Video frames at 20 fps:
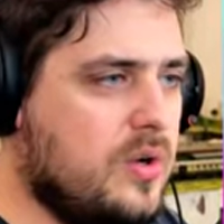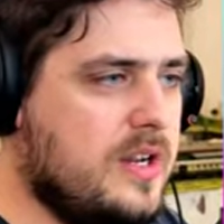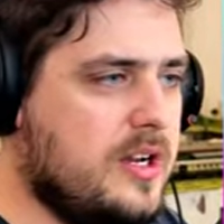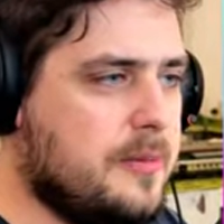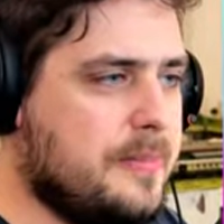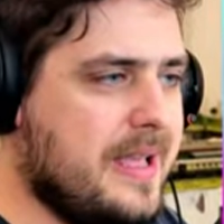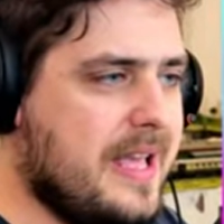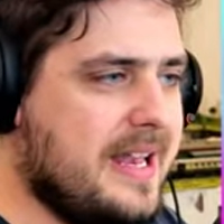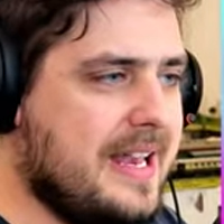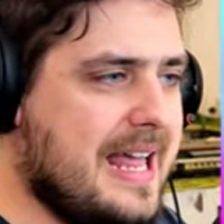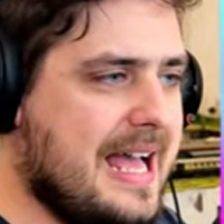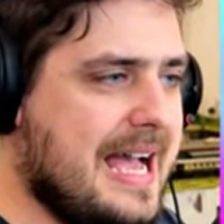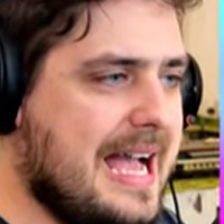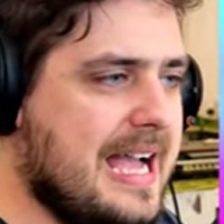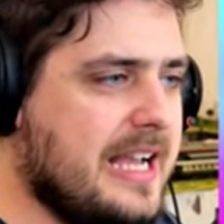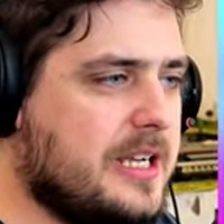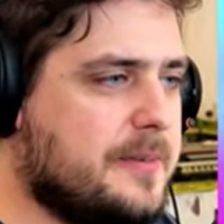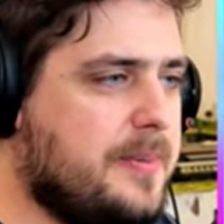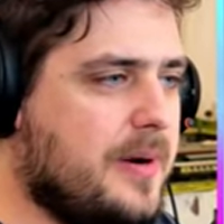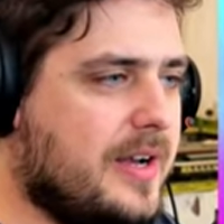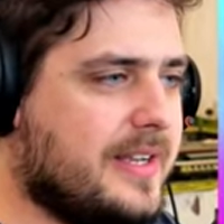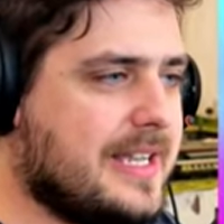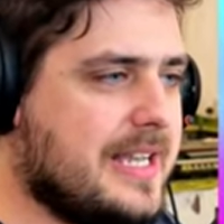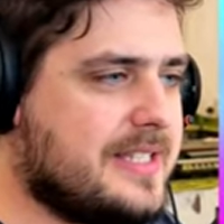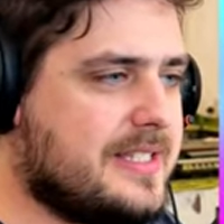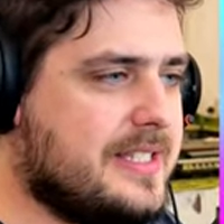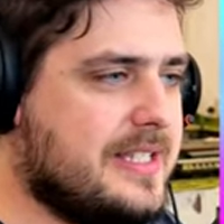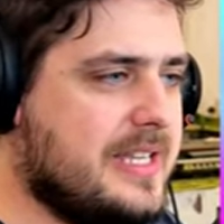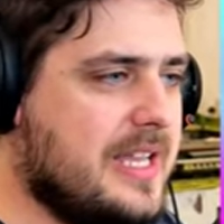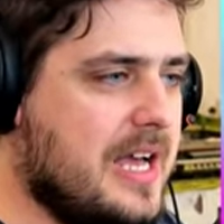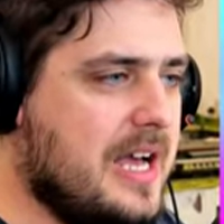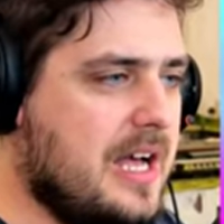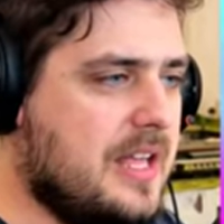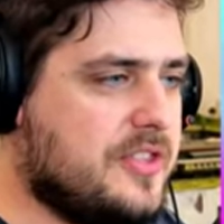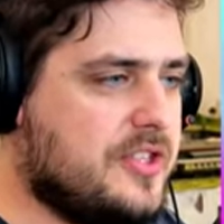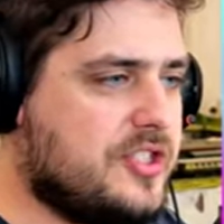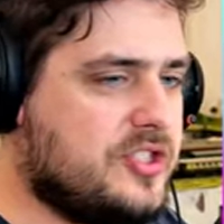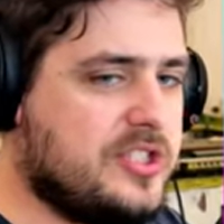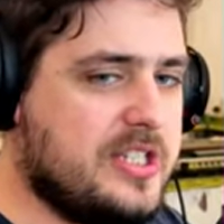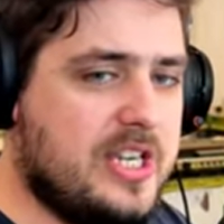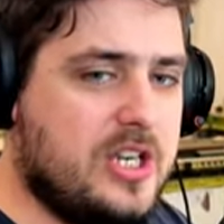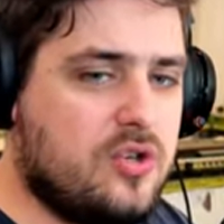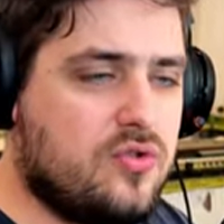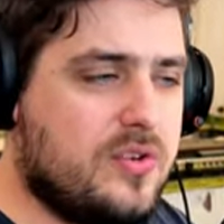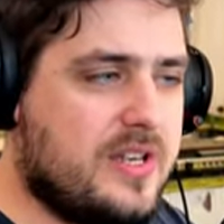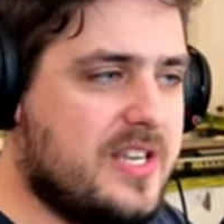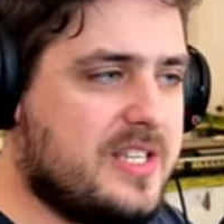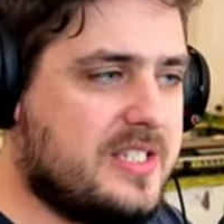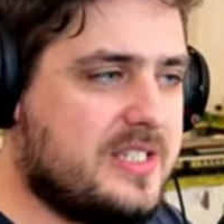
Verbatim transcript: a little bit of lag, but I guess the uh, the scenery is